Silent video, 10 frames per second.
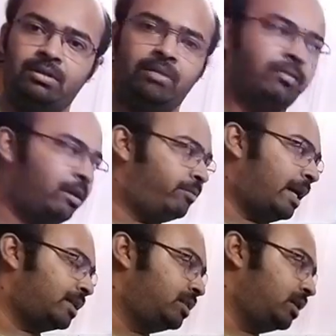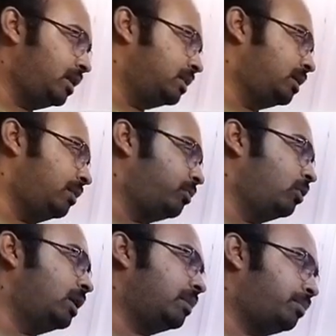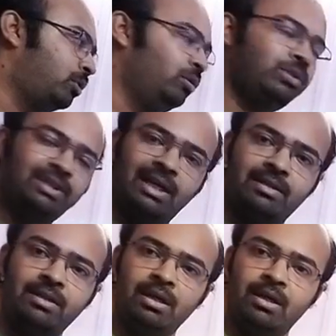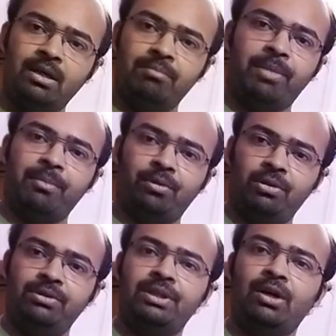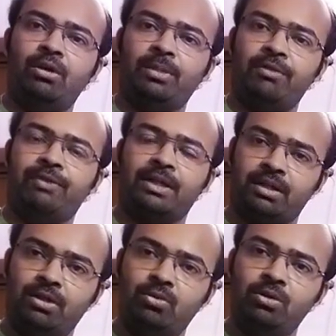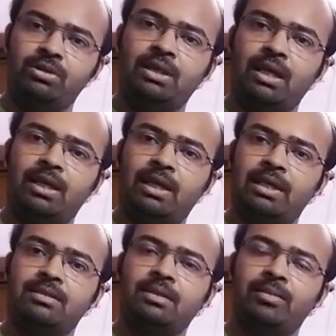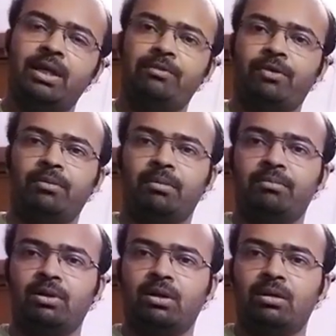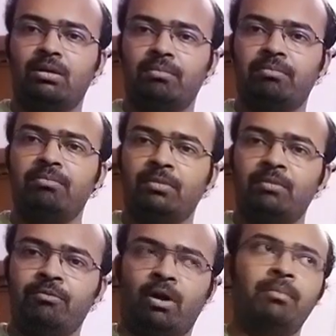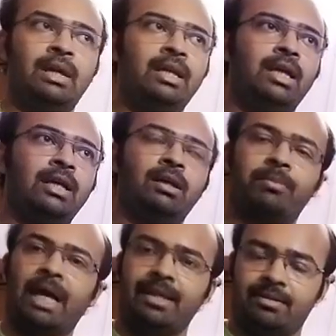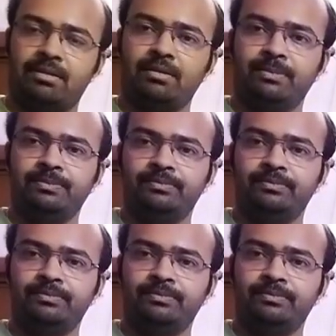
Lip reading: The manufacturer, the producers, by producing or manufacturing goods, they get the money from any enterprise.